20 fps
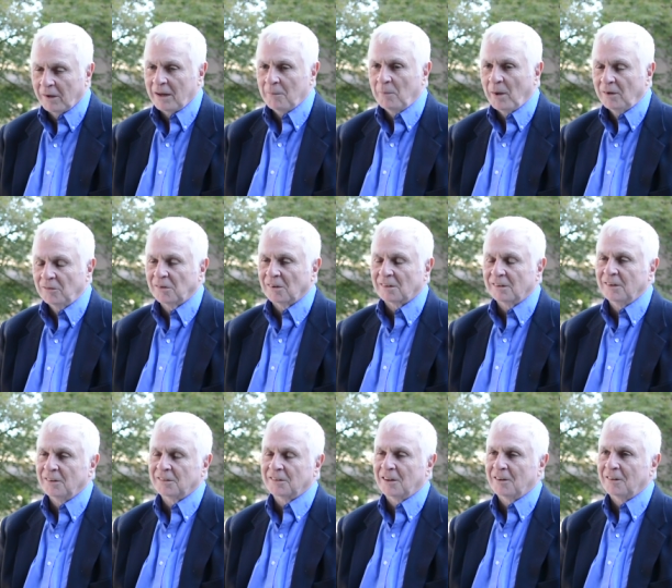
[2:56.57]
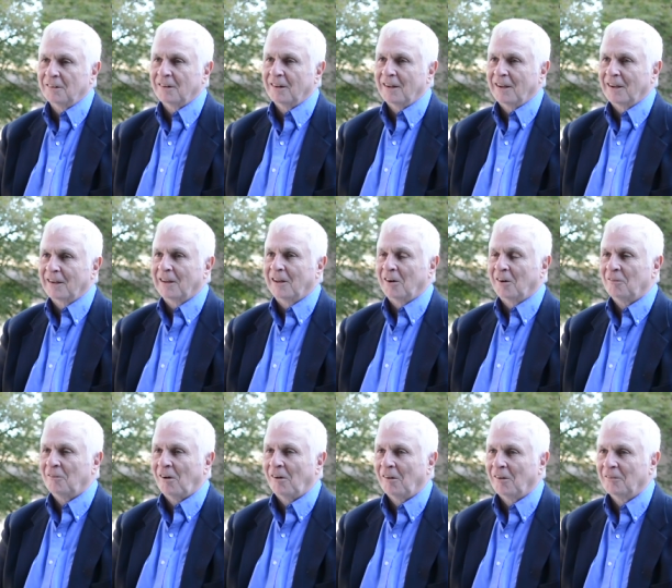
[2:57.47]
basically scared the heck out
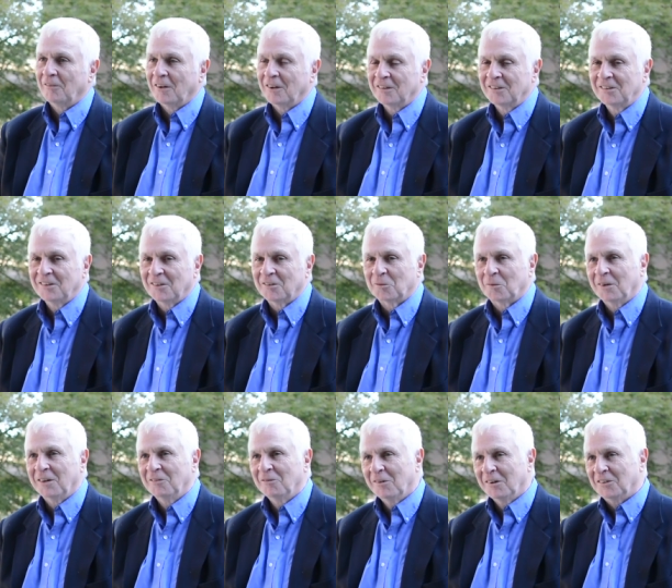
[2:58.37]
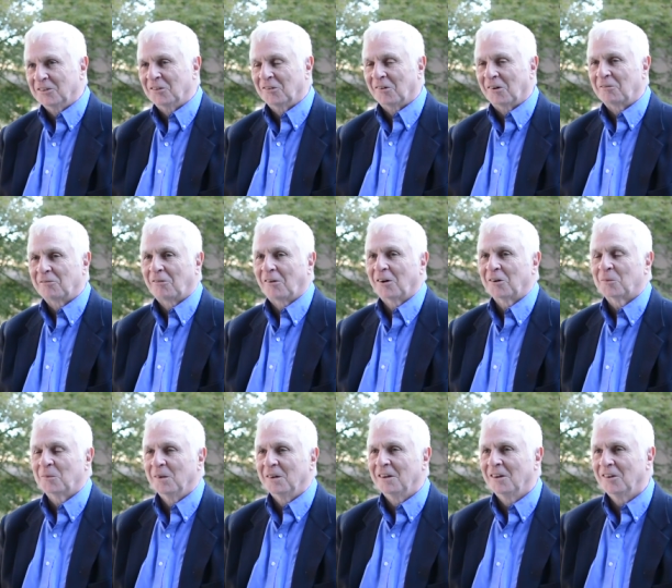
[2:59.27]
of all of us as we went to our
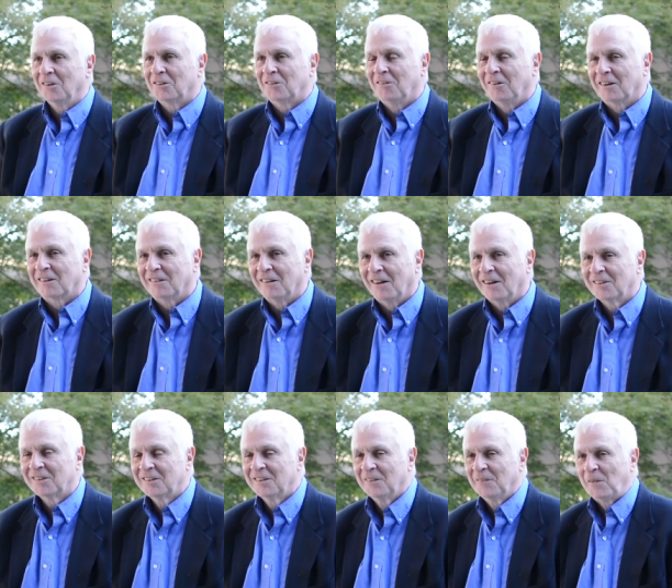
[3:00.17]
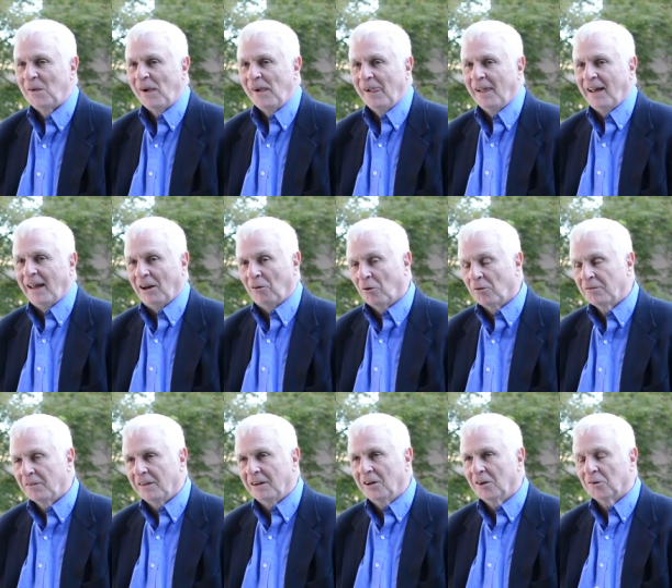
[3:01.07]
freshman history class. And
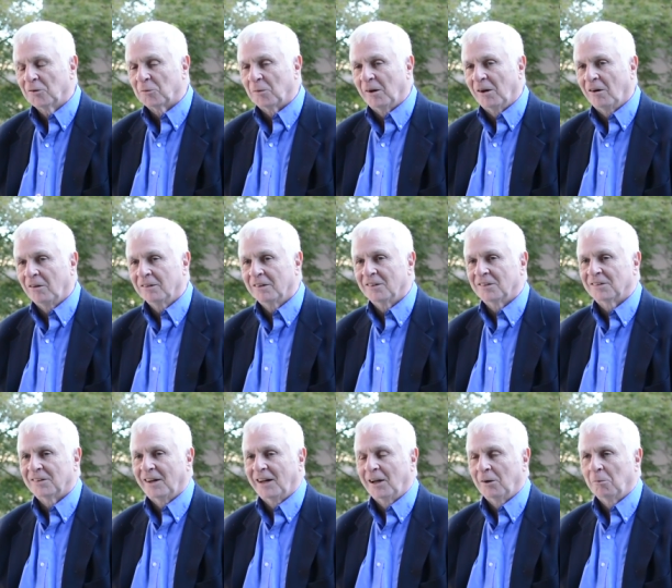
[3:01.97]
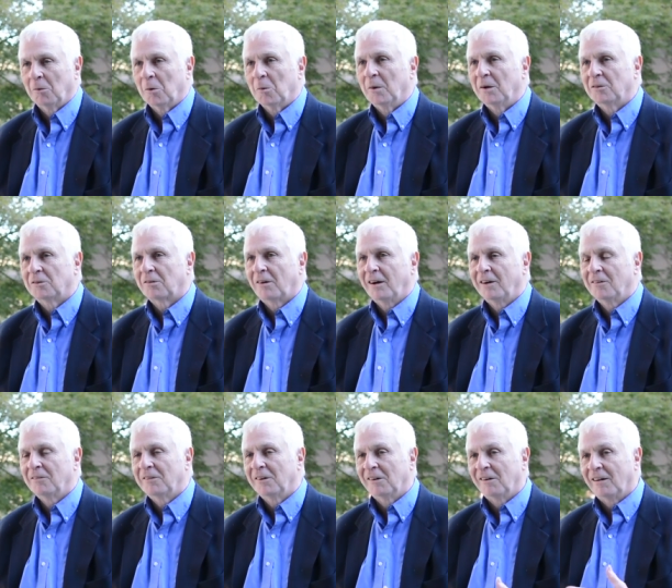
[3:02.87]
over the years, we all decided, well, we tried
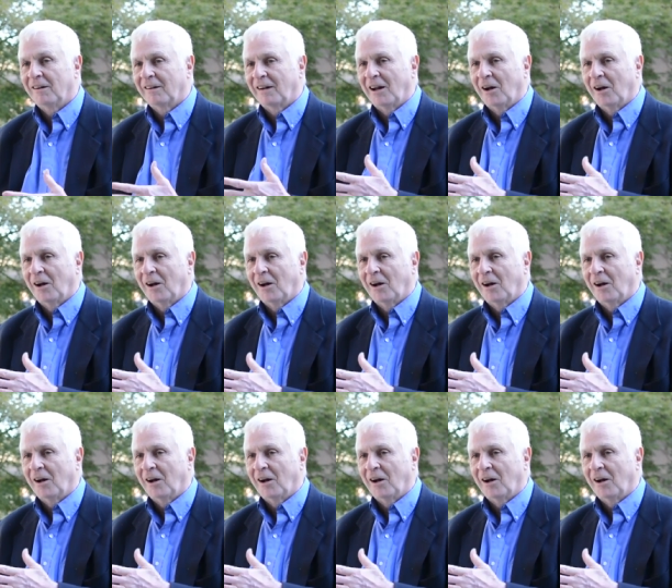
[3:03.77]
to figure out